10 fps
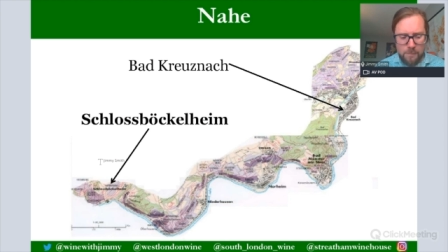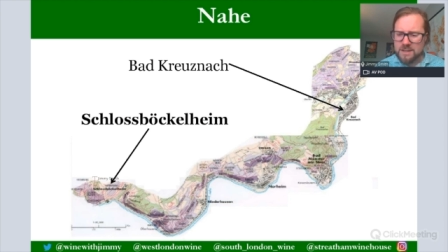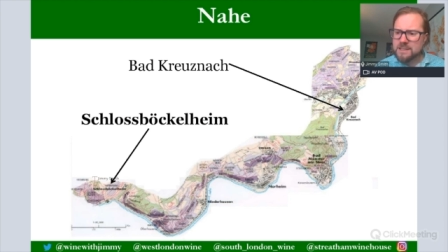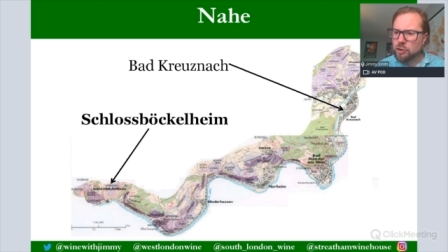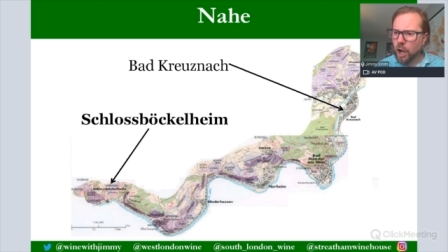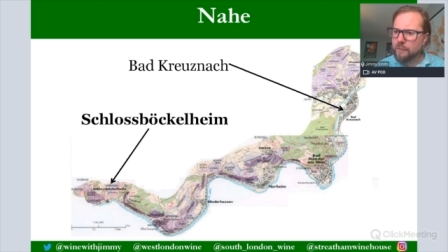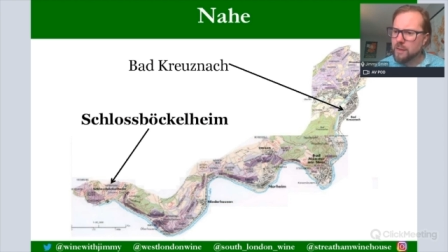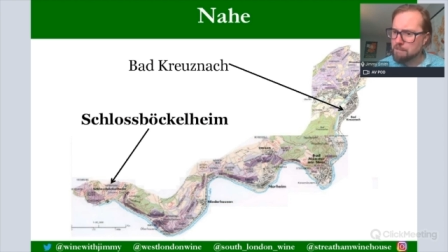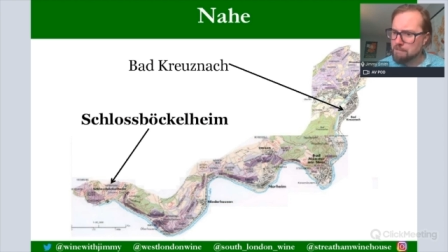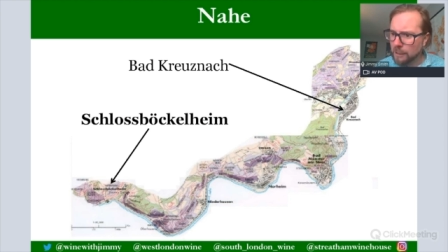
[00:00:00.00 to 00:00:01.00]
This is kind of
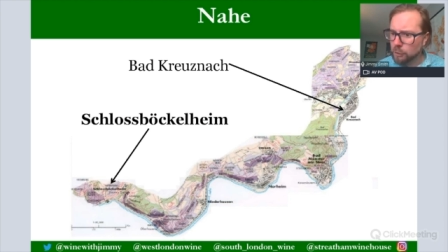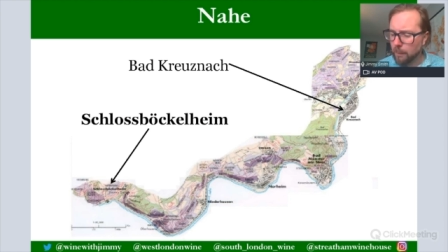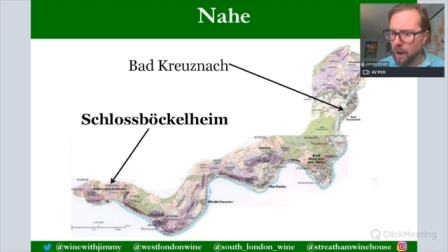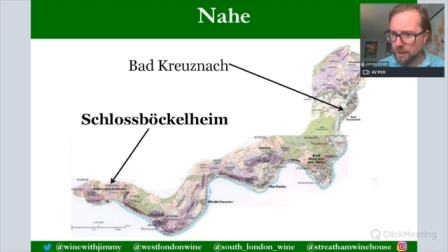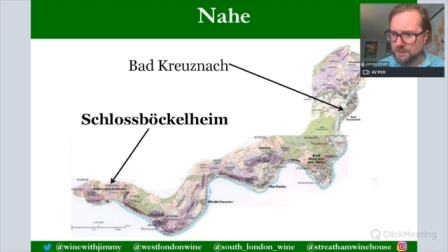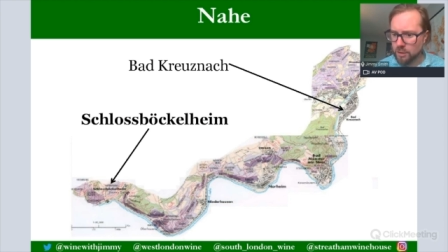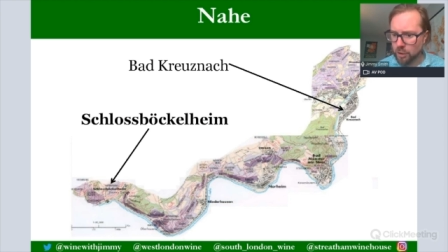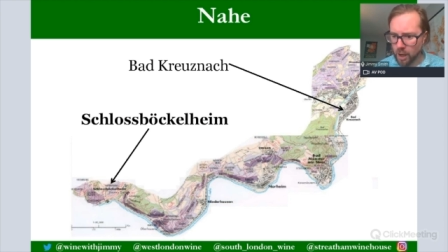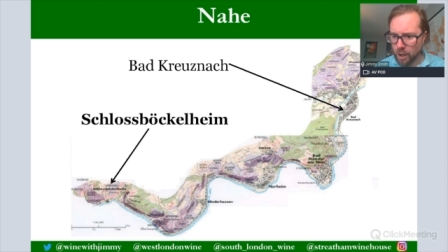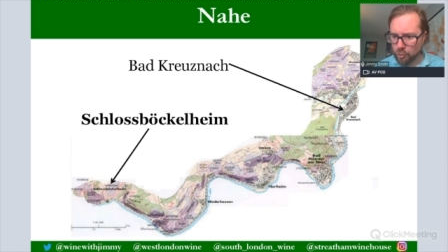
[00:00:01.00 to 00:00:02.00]
in the middle part of the
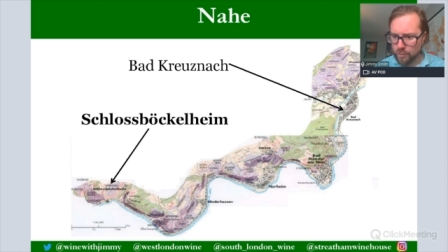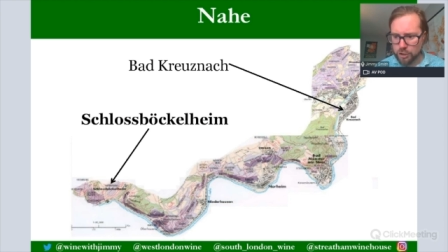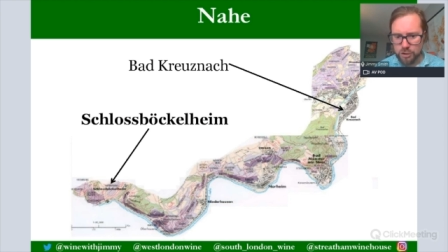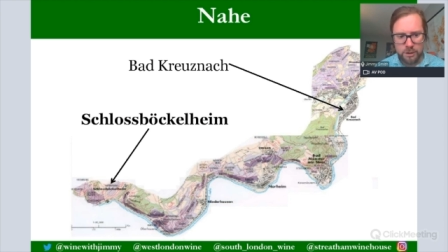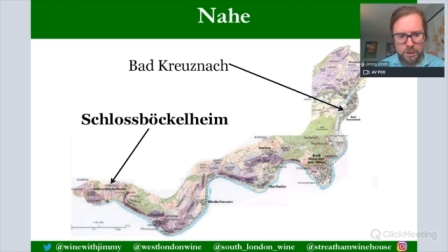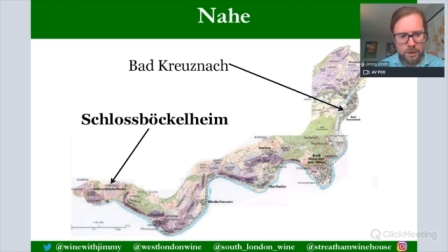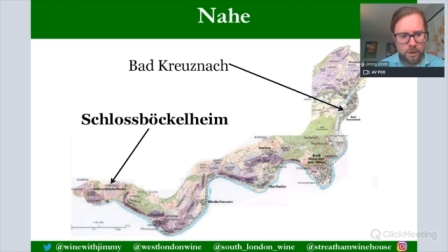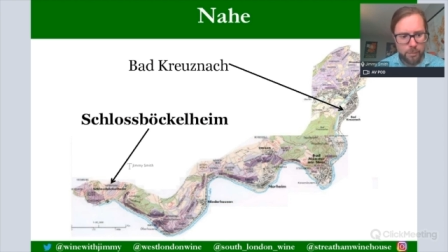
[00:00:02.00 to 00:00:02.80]
Nahe region.